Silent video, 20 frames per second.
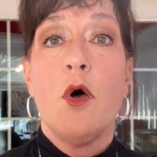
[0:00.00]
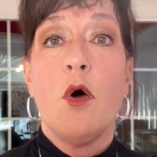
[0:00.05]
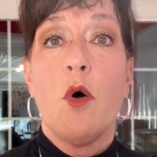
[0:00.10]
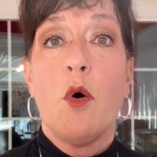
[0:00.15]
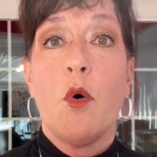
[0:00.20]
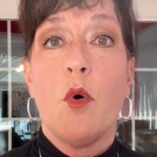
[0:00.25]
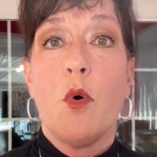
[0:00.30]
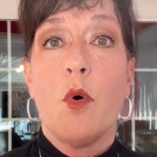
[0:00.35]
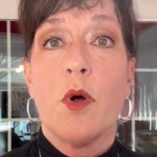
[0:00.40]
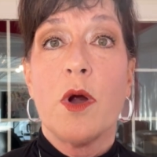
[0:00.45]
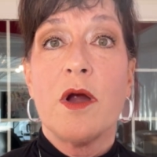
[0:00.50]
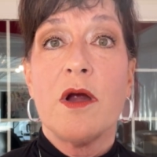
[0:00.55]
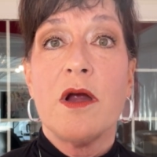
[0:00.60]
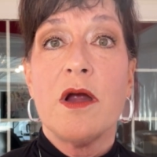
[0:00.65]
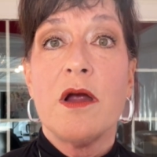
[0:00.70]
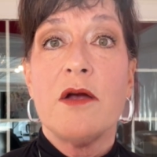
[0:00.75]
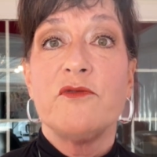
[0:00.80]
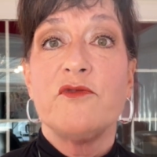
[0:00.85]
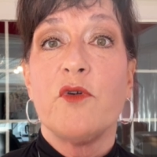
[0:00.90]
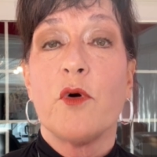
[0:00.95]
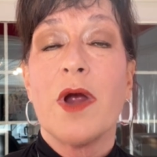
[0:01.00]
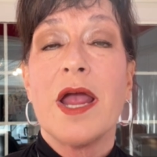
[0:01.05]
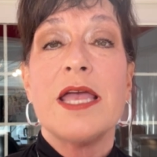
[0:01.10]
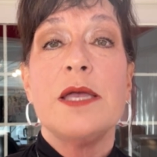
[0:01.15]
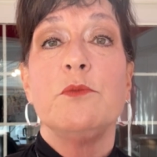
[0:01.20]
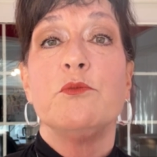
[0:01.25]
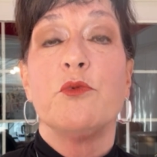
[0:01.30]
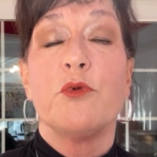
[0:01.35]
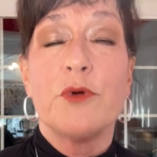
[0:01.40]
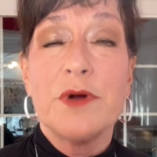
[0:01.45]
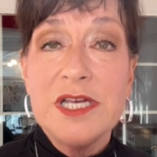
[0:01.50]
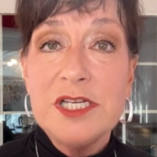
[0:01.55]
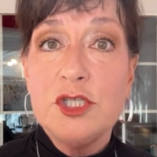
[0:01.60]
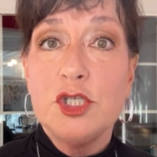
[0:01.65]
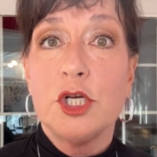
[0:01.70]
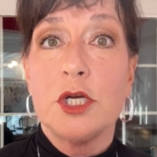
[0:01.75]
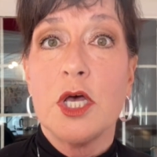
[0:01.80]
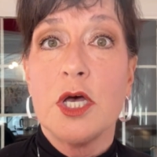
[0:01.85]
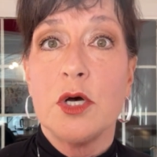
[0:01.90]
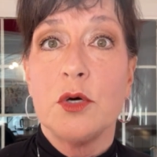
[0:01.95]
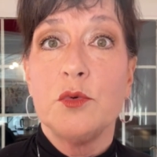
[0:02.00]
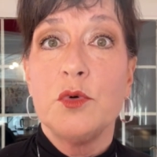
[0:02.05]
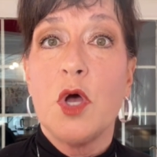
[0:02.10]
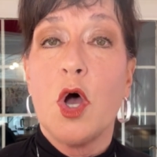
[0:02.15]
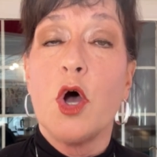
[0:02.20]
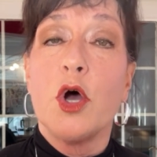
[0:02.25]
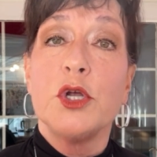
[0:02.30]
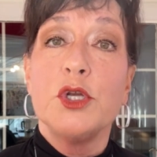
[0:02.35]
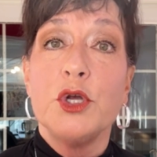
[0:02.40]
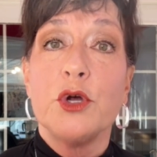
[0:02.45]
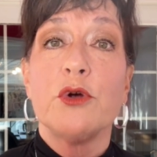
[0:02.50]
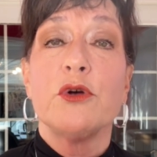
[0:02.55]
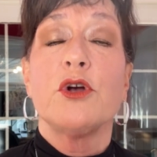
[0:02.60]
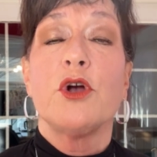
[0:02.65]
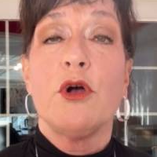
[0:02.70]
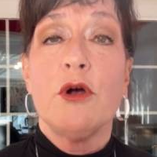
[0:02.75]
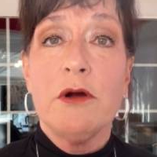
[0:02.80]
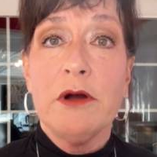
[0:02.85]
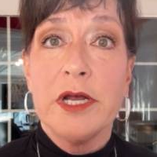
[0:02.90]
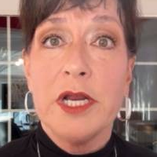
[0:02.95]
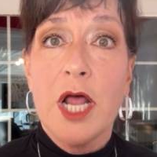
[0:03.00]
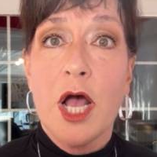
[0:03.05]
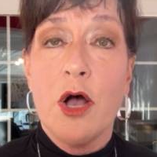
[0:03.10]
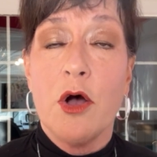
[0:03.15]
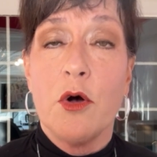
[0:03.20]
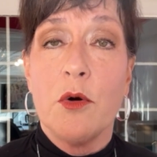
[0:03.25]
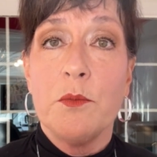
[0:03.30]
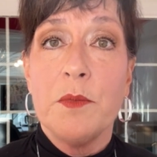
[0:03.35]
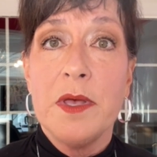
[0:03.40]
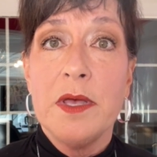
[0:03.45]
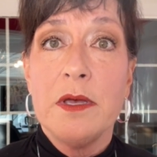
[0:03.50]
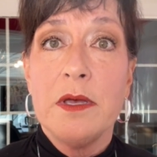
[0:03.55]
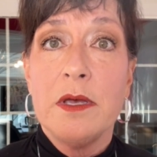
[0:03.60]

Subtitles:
or for a bridge loan on your current home